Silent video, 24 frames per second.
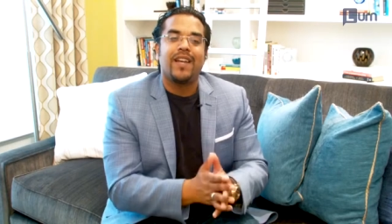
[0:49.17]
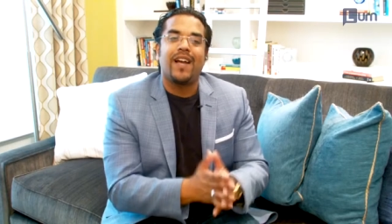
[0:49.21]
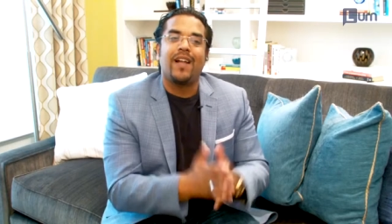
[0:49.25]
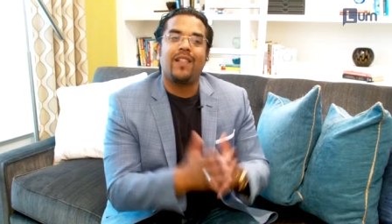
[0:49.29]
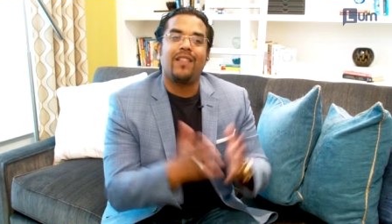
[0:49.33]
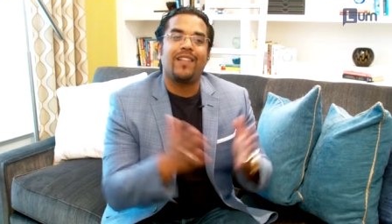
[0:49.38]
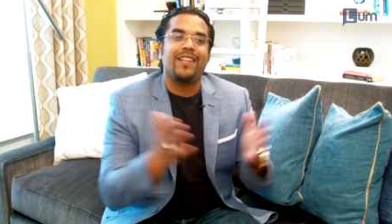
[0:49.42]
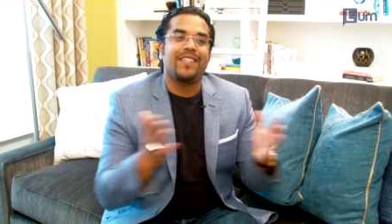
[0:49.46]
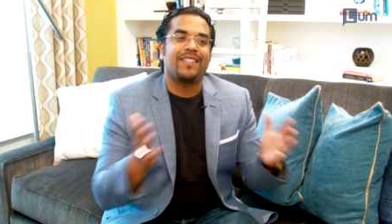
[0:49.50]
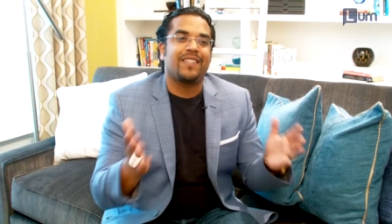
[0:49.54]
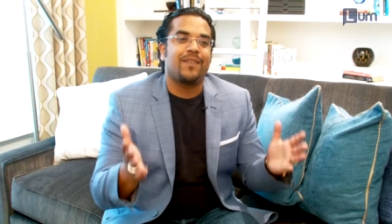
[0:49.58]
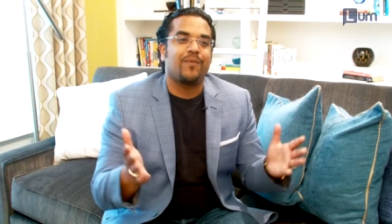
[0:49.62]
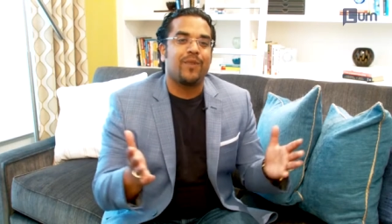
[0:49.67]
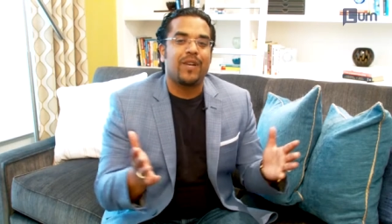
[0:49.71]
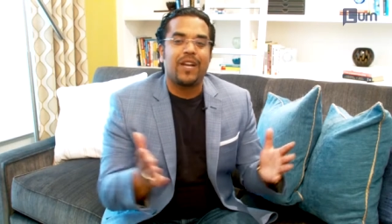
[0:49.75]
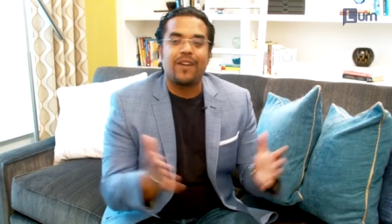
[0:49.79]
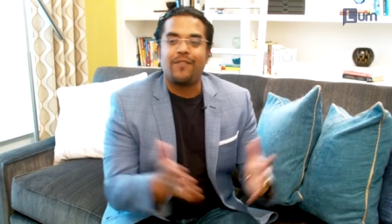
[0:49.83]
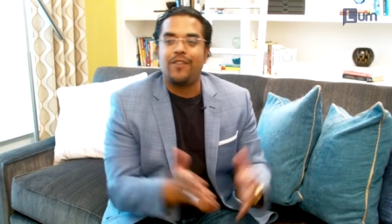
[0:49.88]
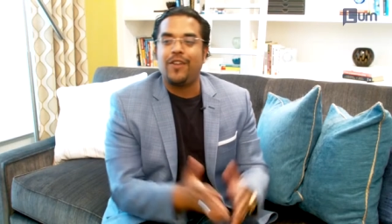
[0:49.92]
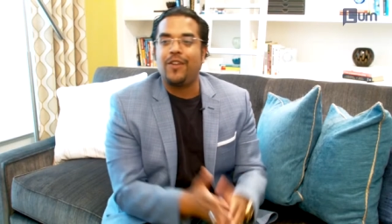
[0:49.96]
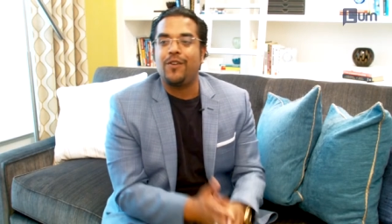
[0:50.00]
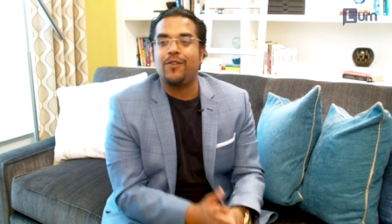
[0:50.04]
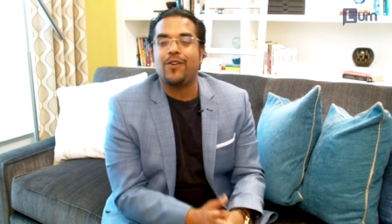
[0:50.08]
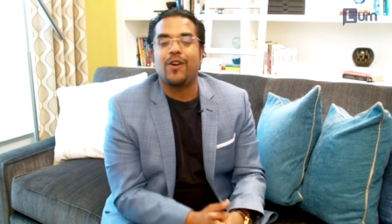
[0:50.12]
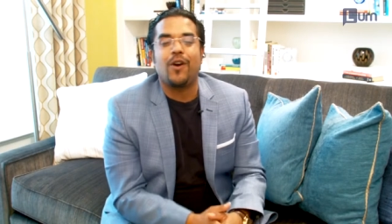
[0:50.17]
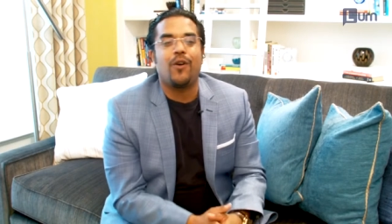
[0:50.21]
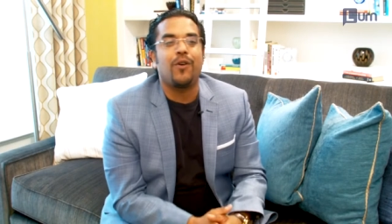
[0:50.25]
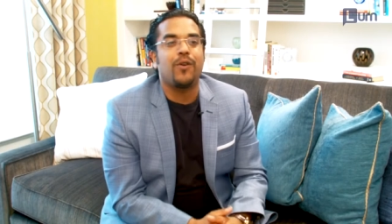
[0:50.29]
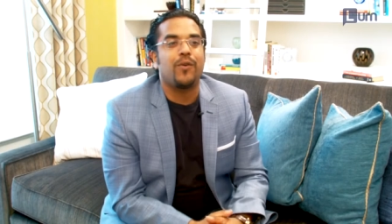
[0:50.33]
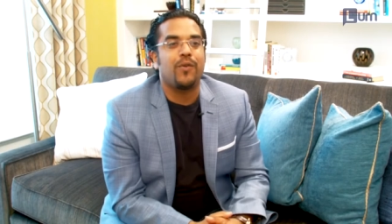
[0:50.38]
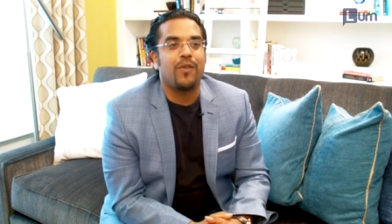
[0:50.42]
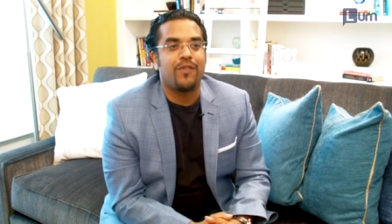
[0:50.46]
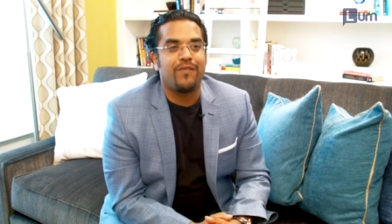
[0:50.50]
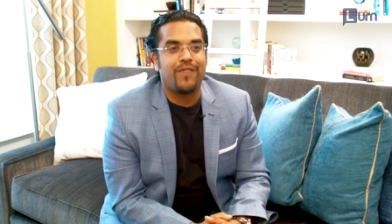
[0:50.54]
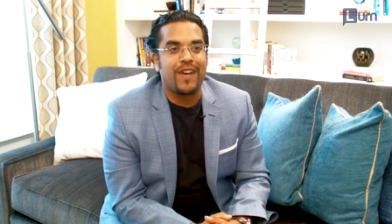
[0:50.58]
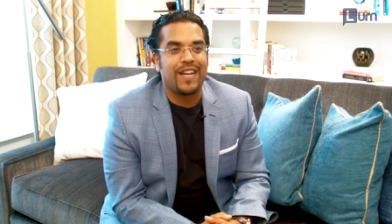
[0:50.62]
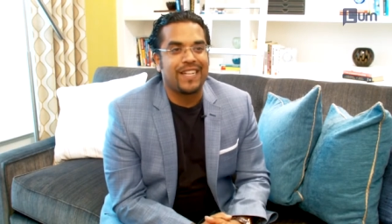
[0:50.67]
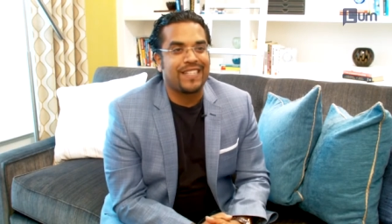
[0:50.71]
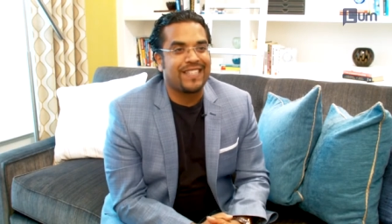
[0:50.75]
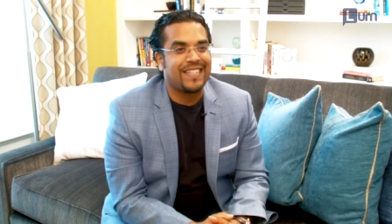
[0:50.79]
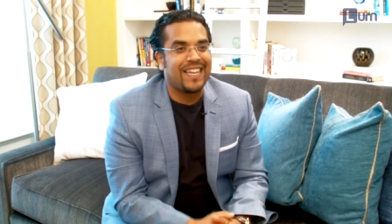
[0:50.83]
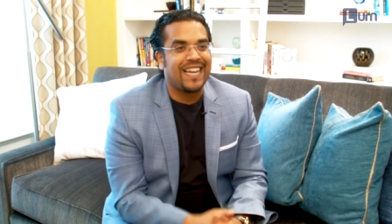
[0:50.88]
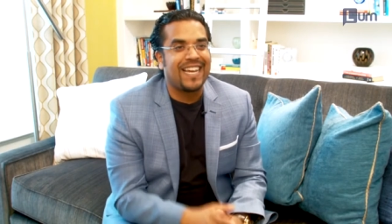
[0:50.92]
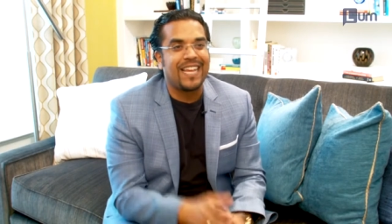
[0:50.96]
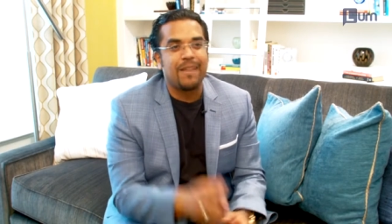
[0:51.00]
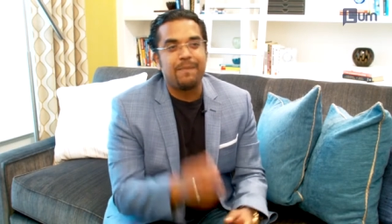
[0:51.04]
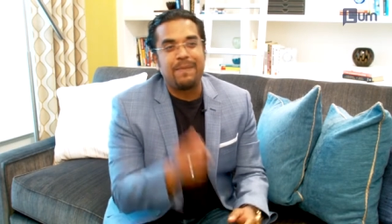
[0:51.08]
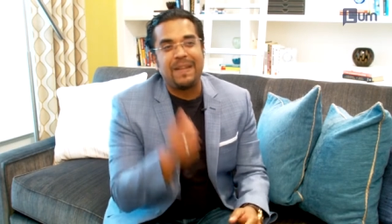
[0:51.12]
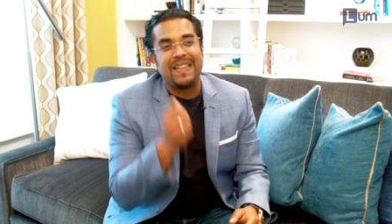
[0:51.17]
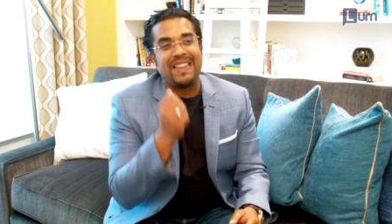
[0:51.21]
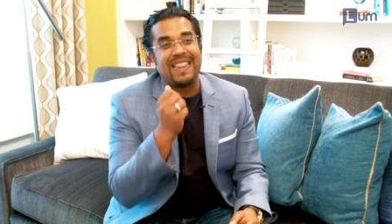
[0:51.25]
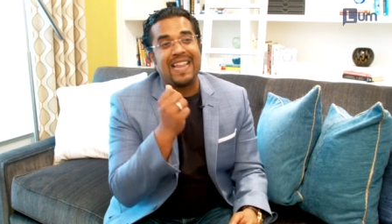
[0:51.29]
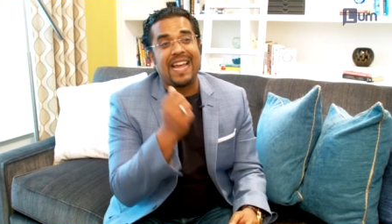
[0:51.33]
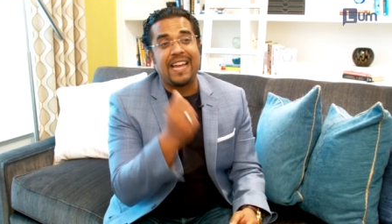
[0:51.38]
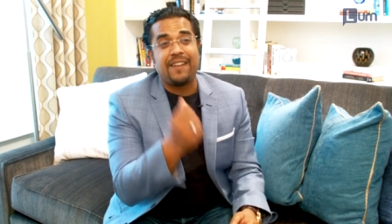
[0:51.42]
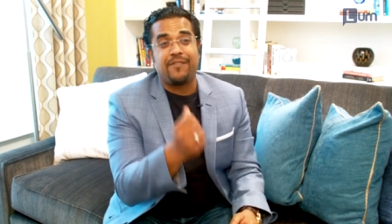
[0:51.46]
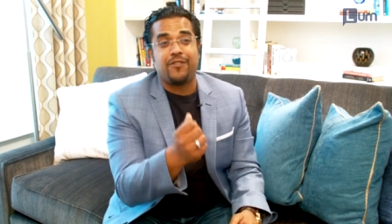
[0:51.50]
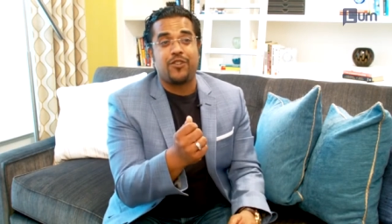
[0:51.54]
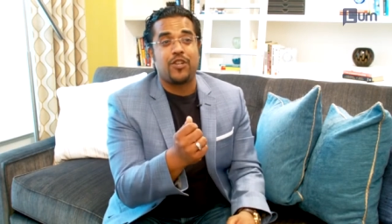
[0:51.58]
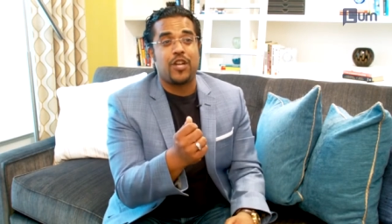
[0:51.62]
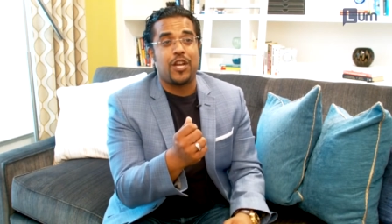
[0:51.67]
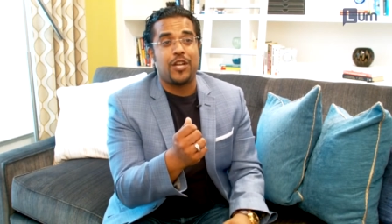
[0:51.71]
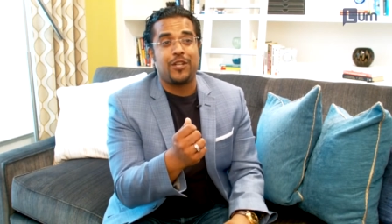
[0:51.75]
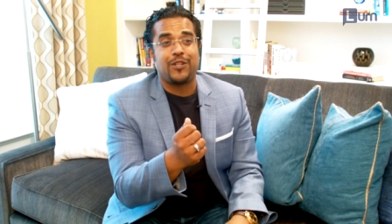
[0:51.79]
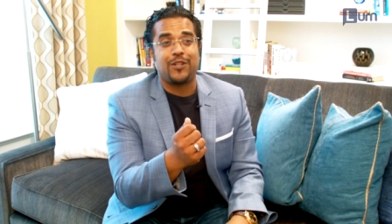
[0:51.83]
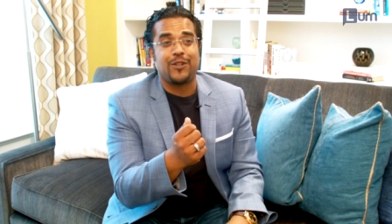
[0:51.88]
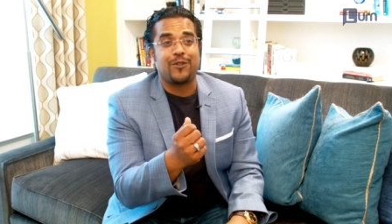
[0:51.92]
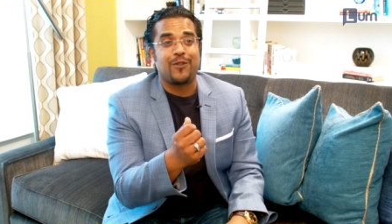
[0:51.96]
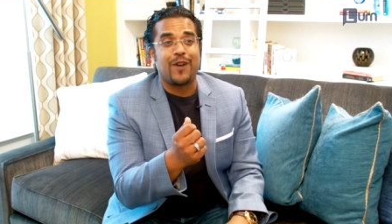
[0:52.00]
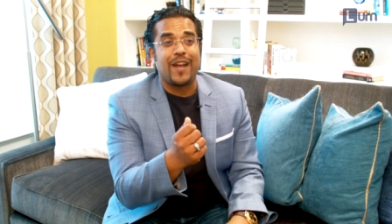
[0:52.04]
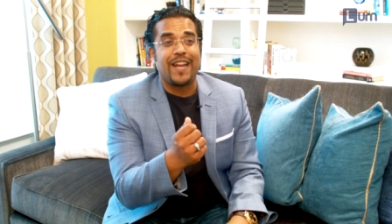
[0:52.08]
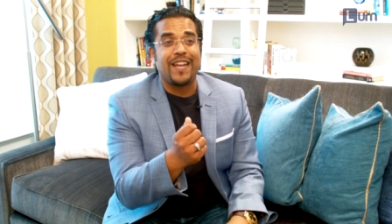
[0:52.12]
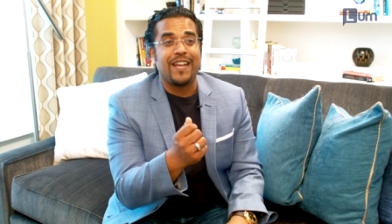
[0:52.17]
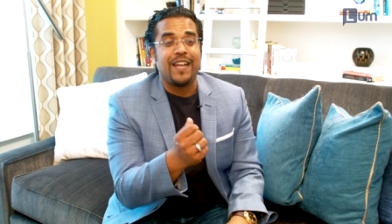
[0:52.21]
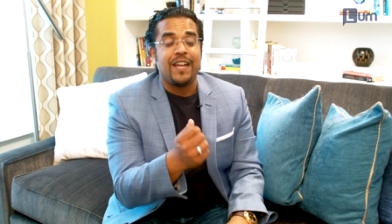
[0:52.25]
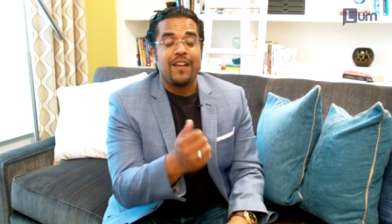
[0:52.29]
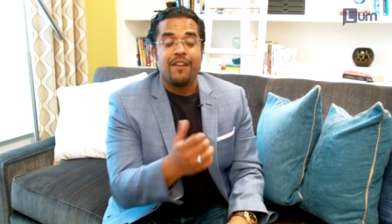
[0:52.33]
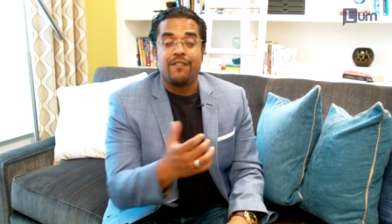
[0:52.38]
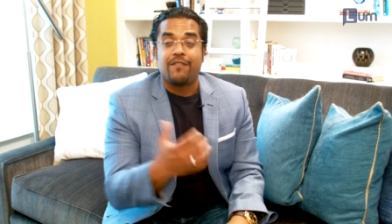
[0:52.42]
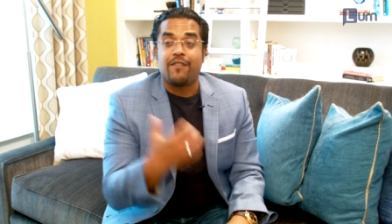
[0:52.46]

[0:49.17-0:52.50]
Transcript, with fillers: Now, listen, whenever you go to events, it could be life changing, right?